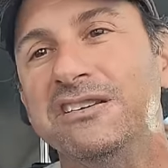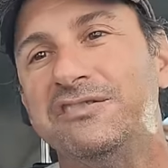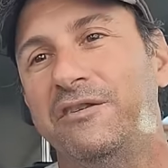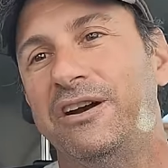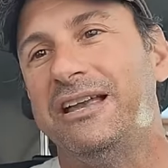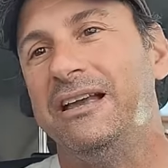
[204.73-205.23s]

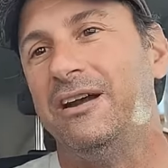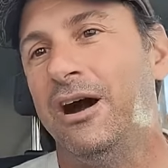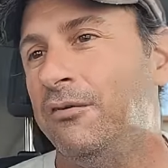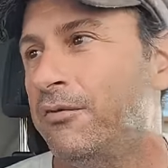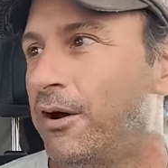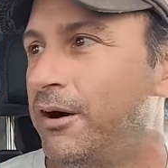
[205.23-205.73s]
this freaking
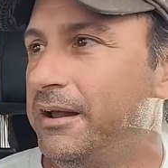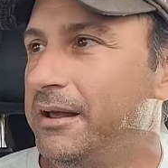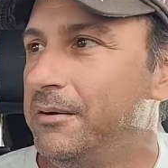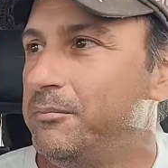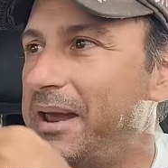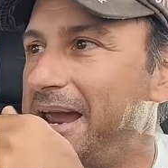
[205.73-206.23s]
cover.
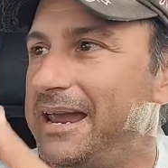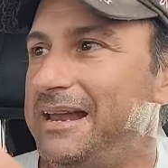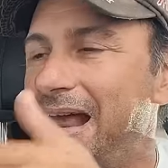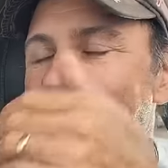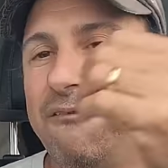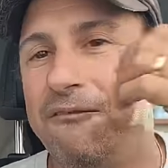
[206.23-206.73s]

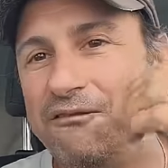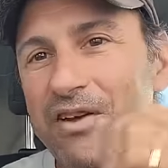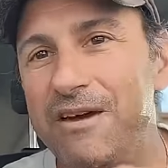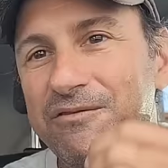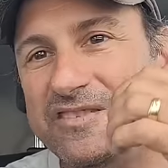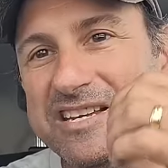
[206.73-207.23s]
Paid
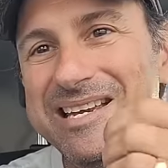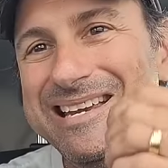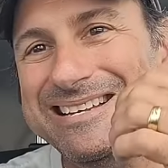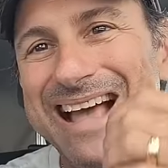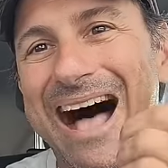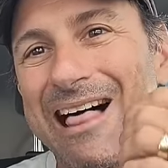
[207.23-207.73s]

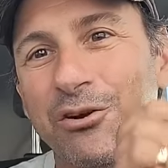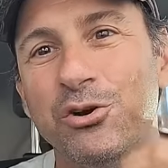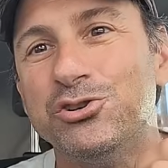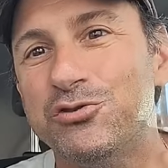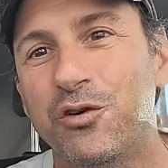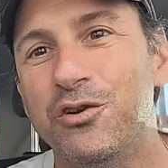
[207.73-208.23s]

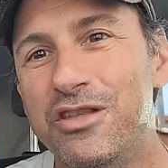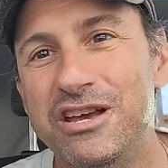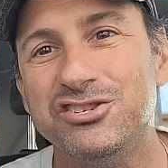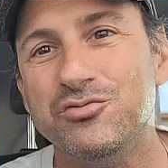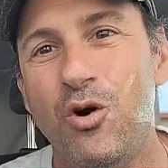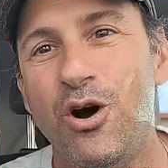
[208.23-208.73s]
$15 for
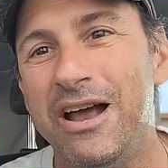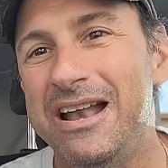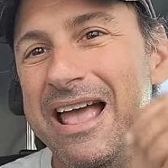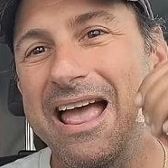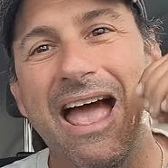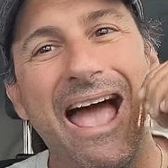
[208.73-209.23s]
this
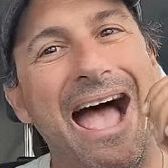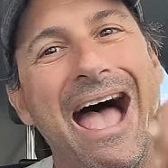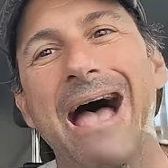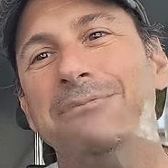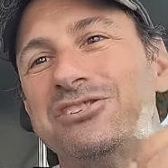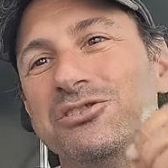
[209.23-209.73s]
one.
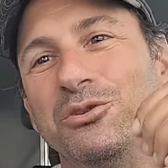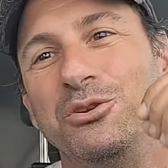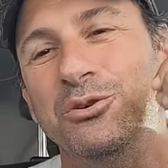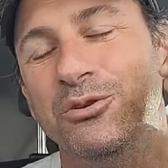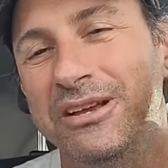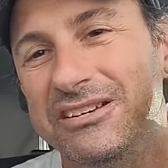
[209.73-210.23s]

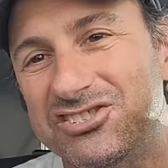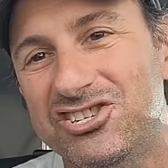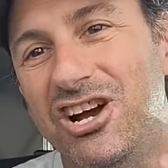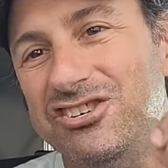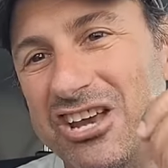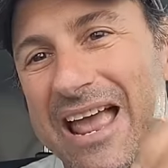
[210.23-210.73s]
Absolutely
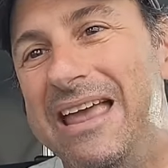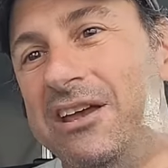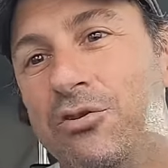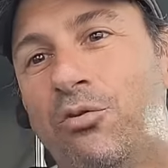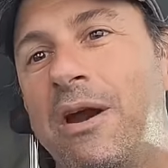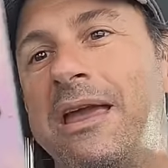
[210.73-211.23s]
such a
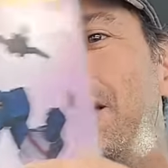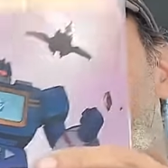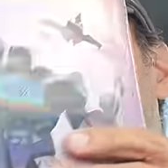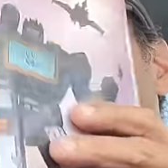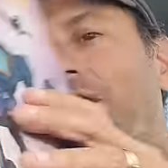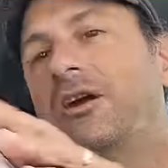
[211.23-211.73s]

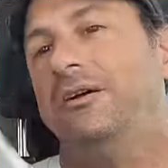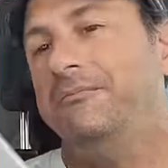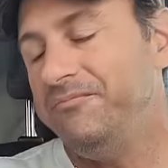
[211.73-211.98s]
great book.